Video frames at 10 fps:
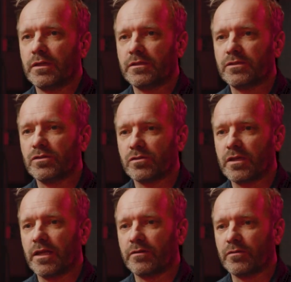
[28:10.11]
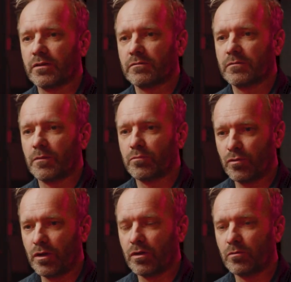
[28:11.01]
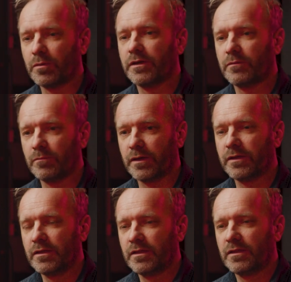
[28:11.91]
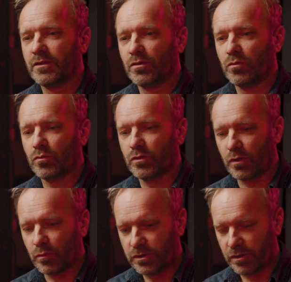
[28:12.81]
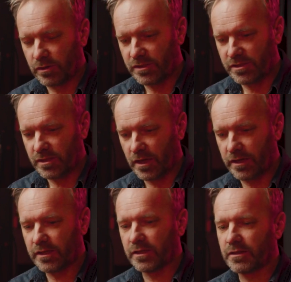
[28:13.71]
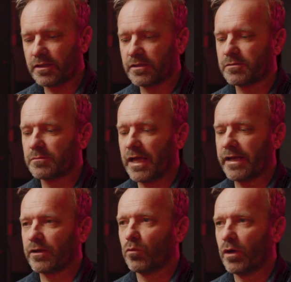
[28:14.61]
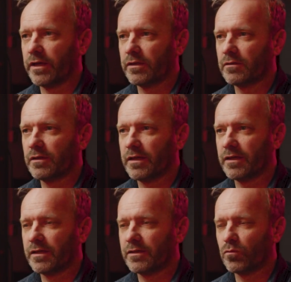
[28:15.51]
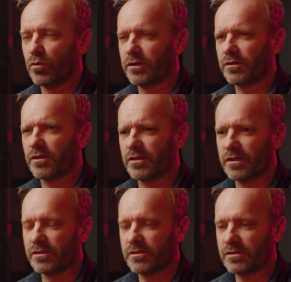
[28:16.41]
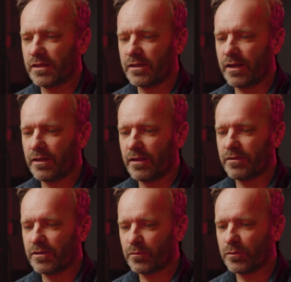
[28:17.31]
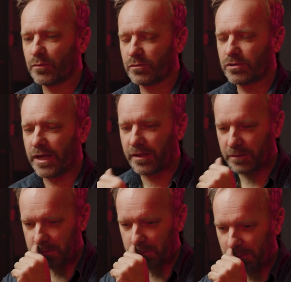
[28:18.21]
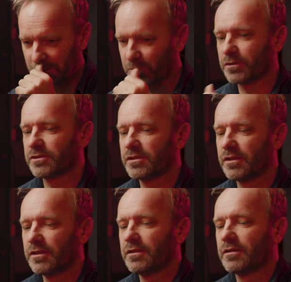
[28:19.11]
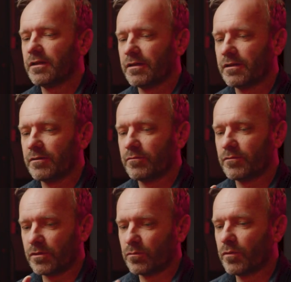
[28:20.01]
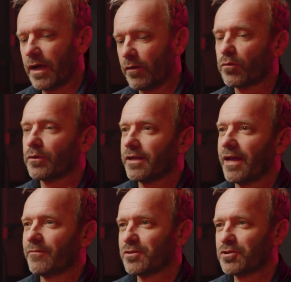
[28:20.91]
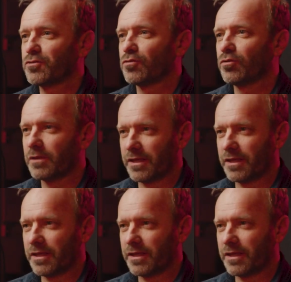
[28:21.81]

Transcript: and this was kind of a pro, but we started designing things in black and white. And one of the things that I think we were challenged with was how are we going to have this strobe